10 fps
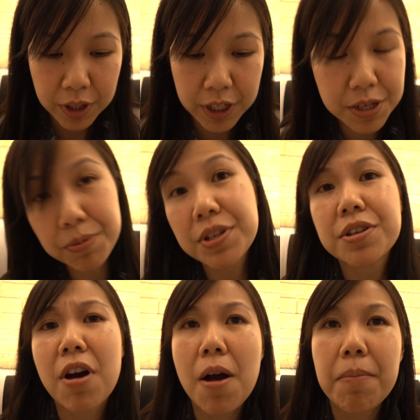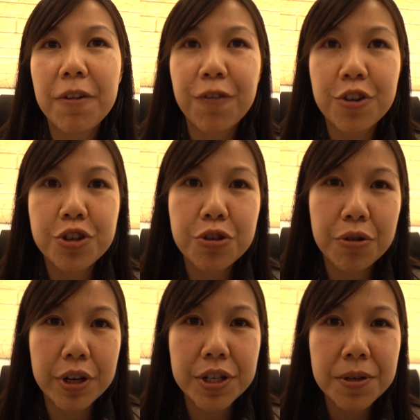this was not my first
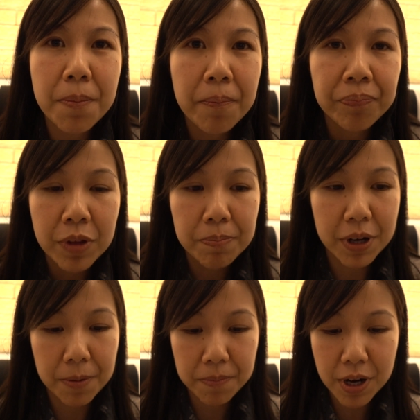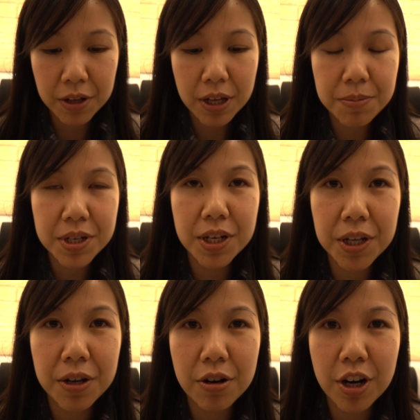choice. But now that I'm sitting
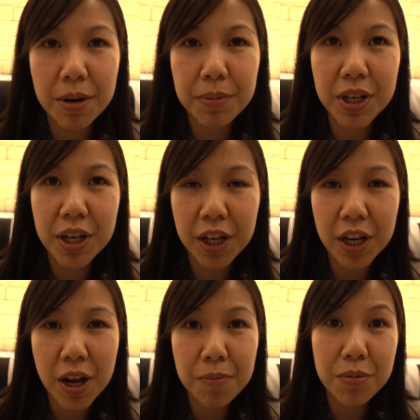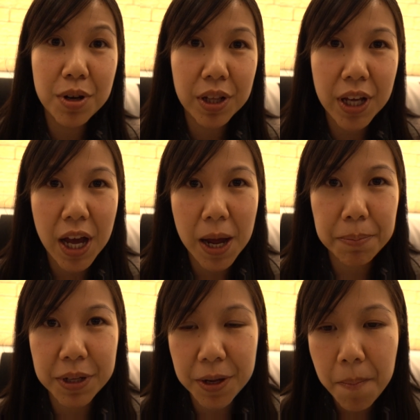here and I'm eating it, I'm really
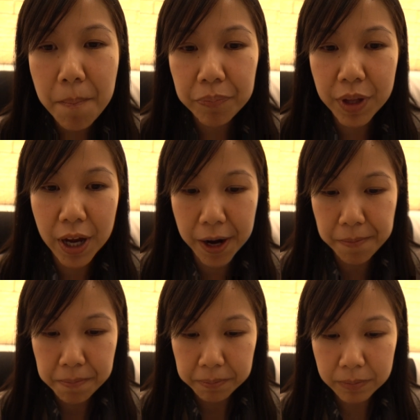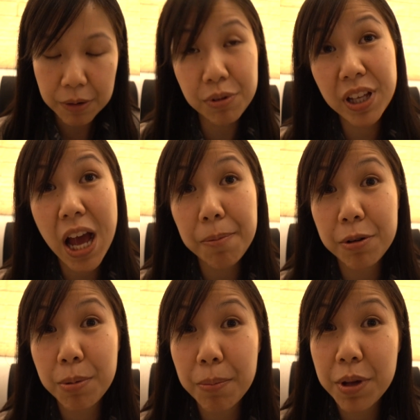happy
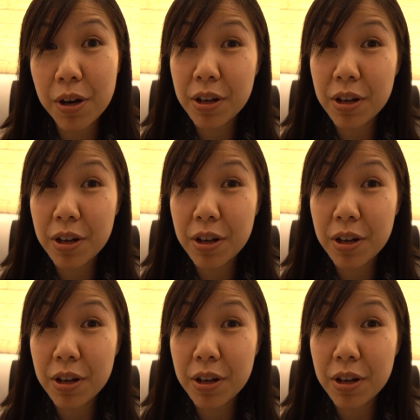with my meal.